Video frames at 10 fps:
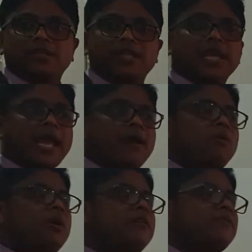They have
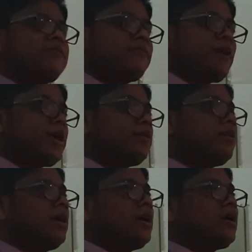only
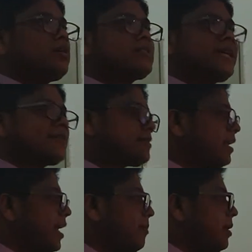5 or 6
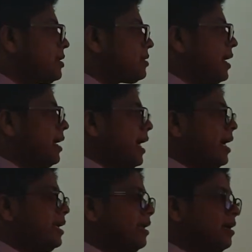laborers
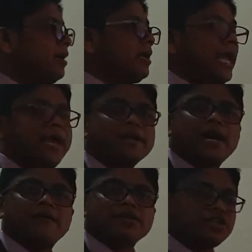in an
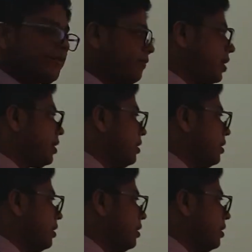8-hour shift,